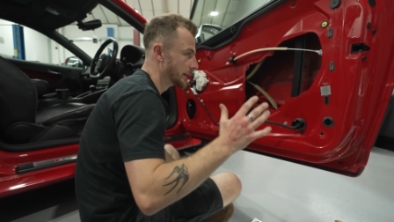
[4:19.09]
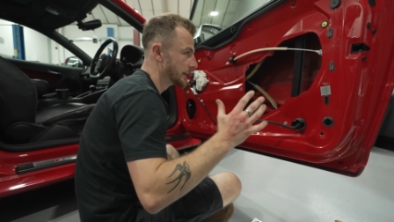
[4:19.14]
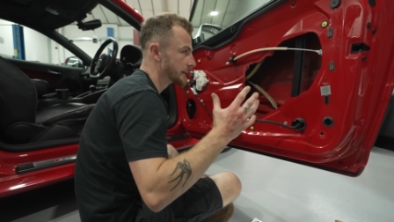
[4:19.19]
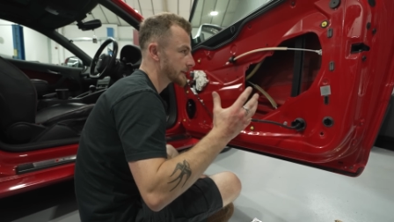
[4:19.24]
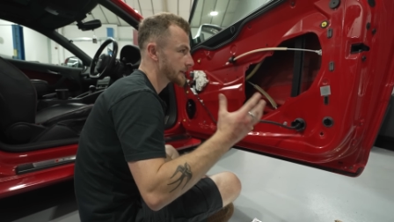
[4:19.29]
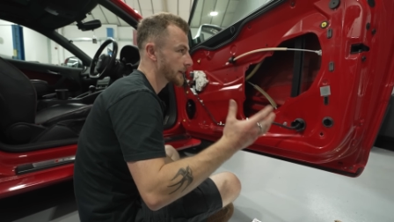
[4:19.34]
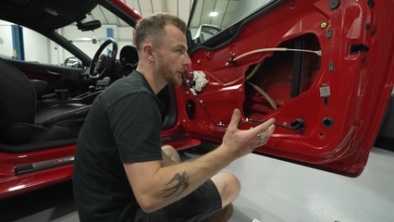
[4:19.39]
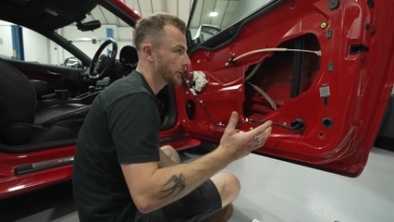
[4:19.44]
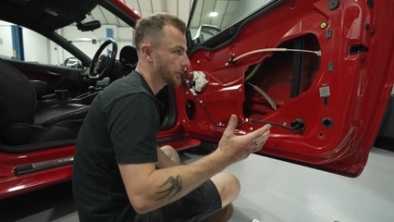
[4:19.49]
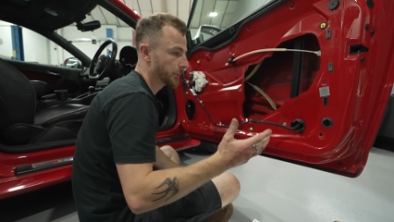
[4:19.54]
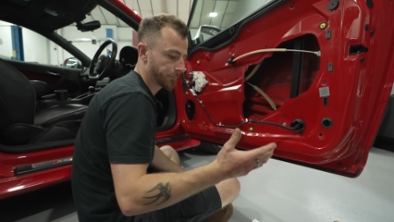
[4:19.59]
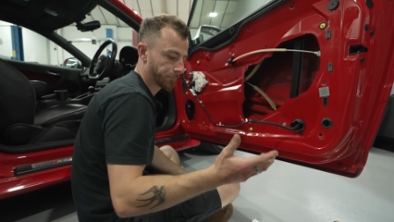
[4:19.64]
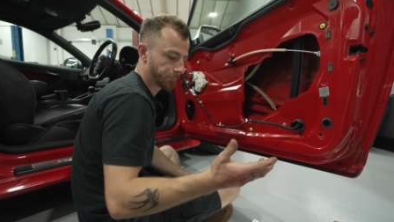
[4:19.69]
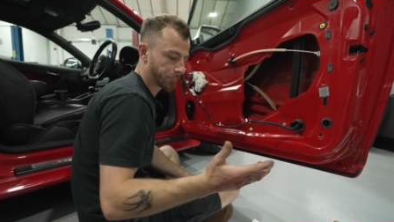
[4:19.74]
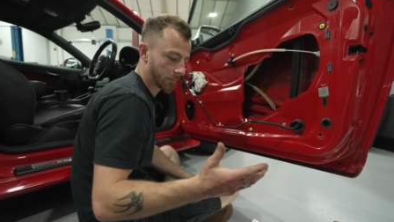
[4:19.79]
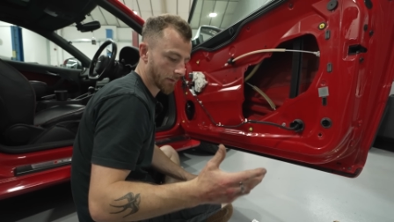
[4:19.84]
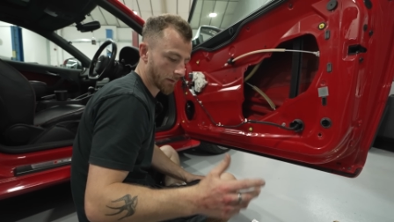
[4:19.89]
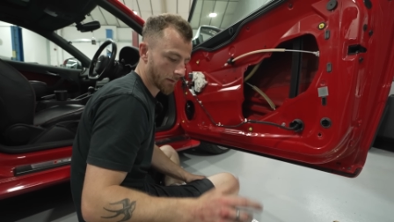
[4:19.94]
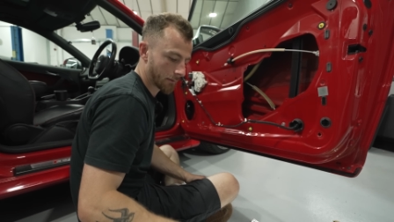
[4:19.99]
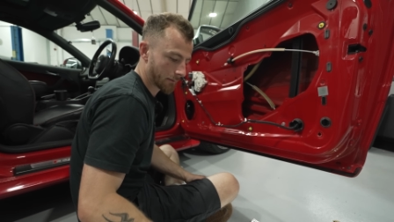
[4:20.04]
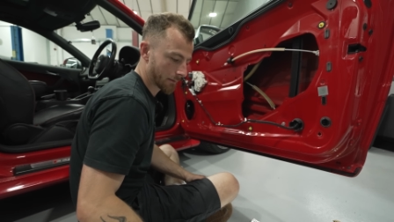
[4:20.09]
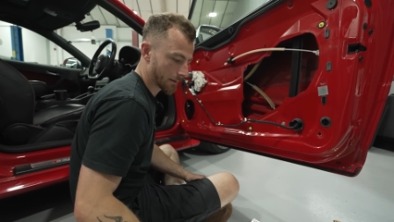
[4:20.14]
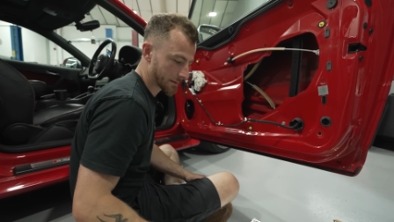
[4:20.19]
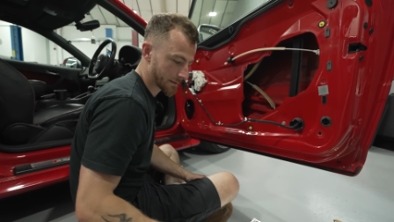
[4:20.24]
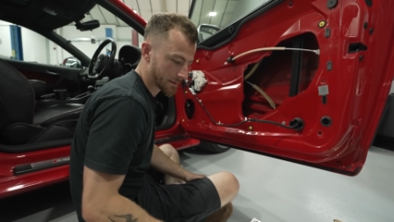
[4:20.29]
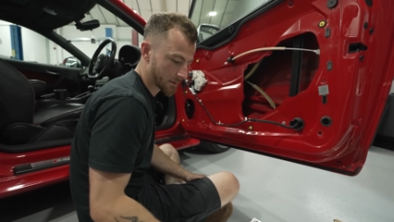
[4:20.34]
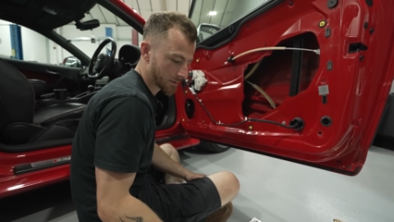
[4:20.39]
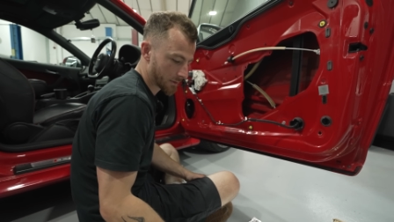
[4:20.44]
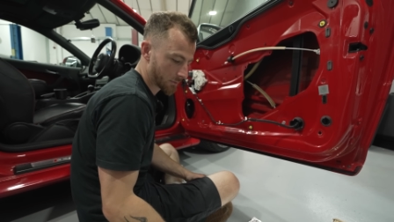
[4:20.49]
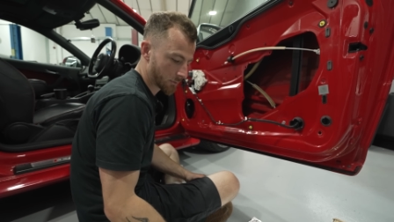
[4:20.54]
So
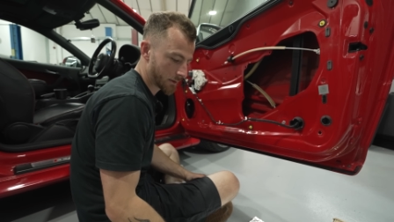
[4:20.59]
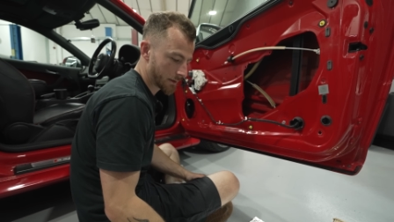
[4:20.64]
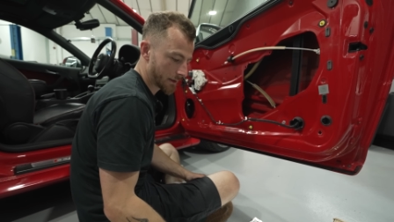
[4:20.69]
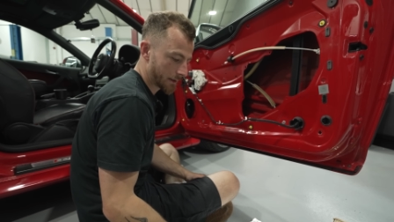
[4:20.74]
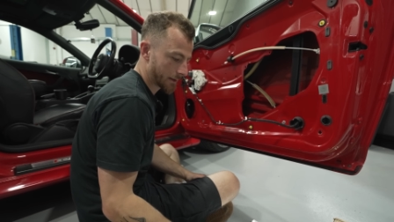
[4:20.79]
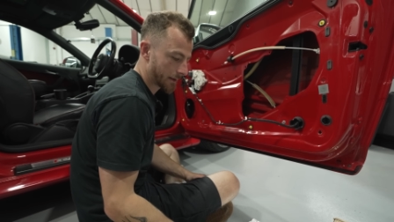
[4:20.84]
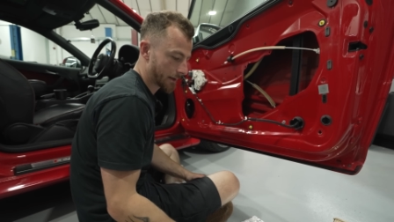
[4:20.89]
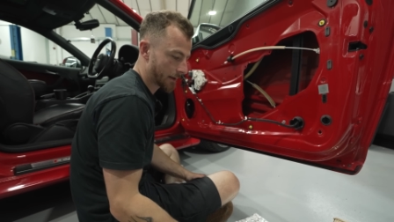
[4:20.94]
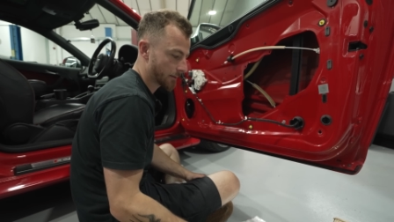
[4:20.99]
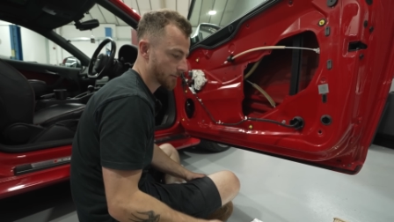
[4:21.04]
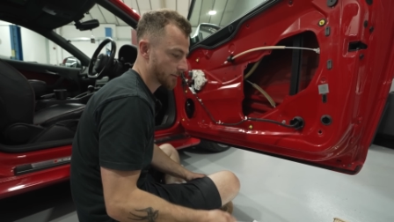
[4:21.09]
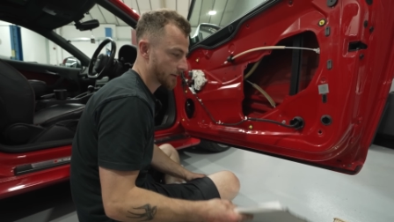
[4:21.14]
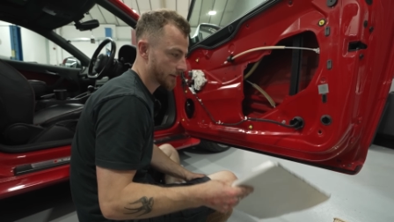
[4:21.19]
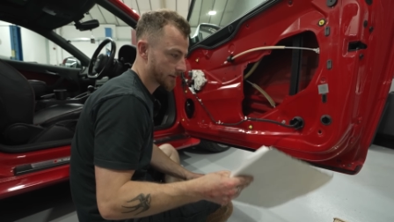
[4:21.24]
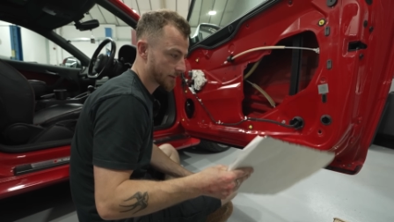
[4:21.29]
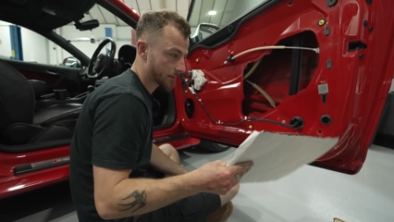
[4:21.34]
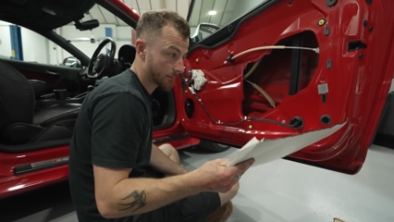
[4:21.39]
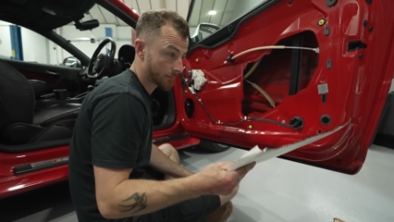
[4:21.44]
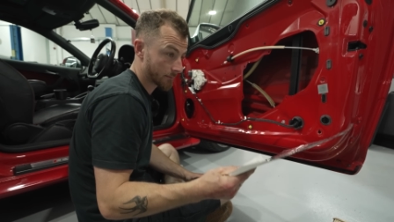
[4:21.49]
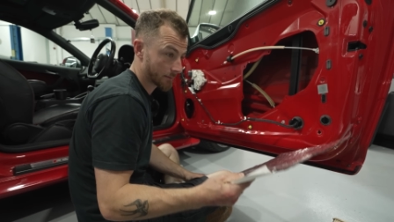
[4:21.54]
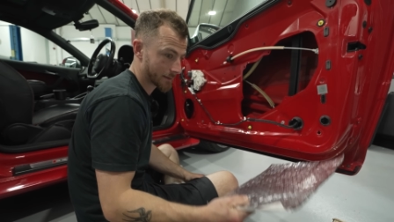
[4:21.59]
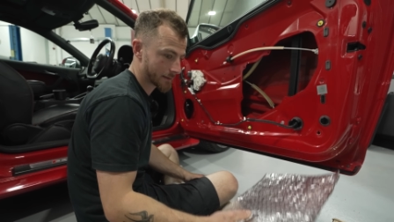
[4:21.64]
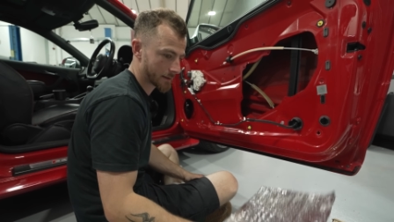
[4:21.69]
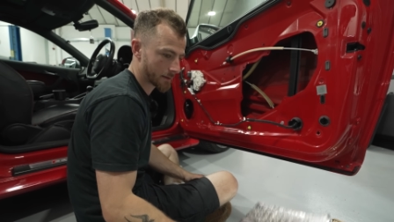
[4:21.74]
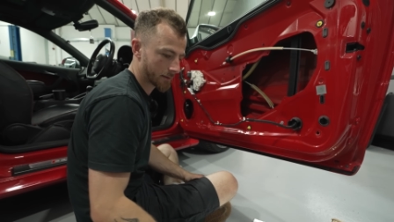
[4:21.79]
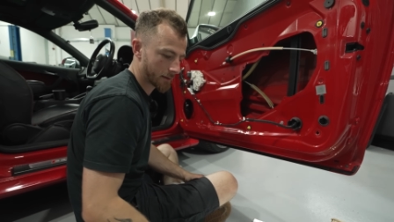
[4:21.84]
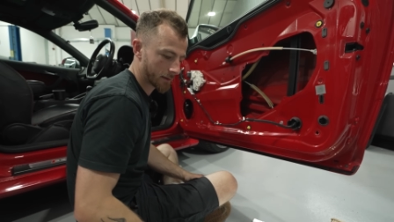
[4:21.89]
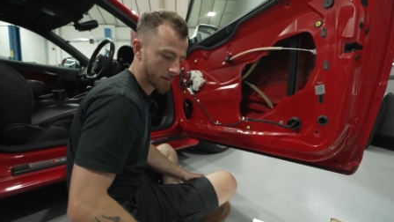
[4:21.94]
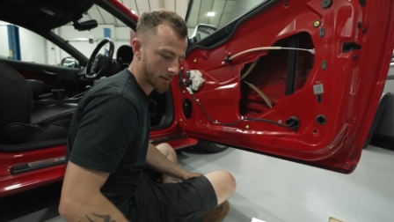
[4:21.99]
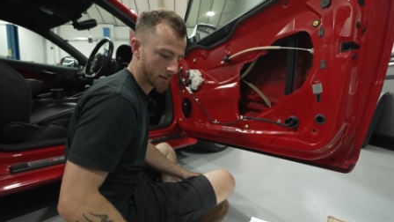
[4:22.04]
essentially all you need now is the
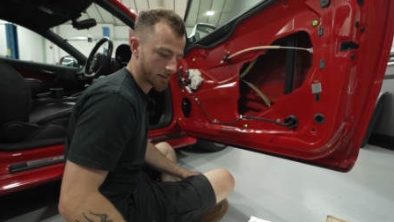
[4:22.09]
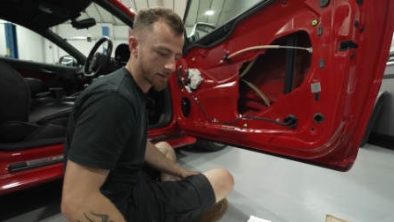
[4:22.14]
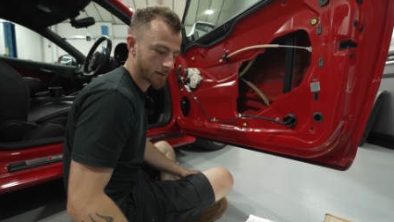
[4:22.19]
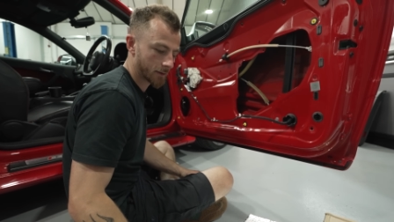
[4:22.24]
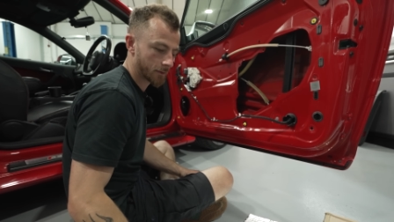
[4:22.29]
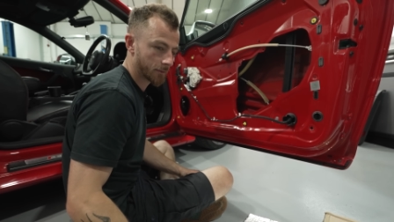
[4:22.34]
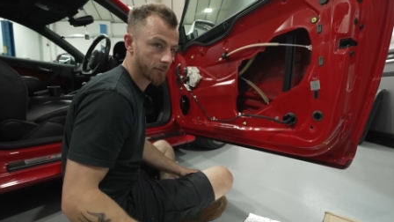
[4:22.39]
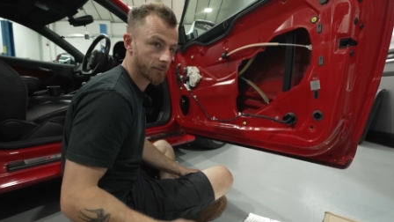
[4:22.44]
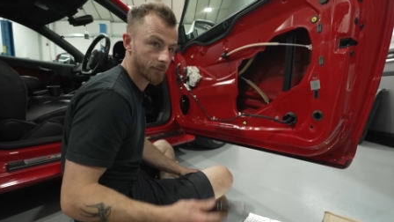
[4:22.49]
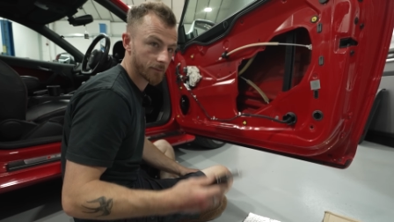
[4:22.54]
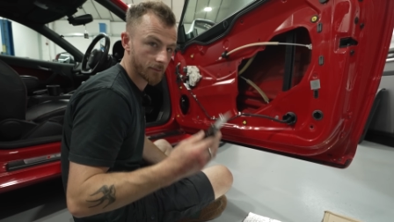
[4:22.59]
sound deadening itself,